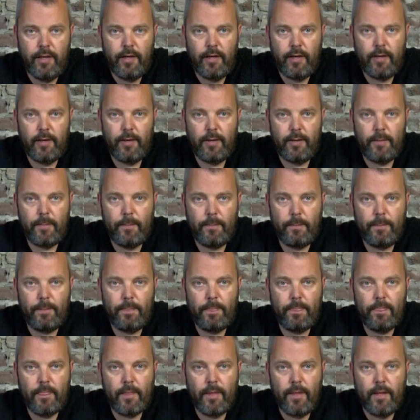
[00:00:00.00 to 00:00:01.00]

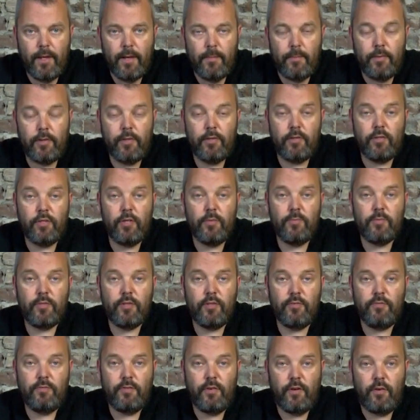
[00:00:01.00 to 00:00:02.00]
Um, but in terms
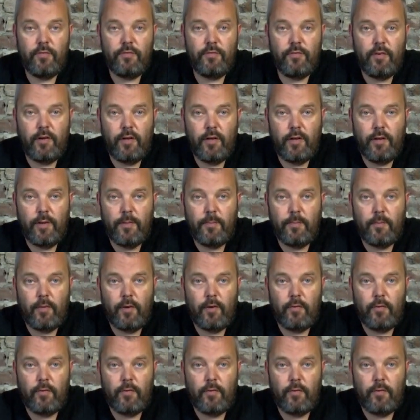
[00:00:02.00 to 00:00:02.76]
of, of, uh,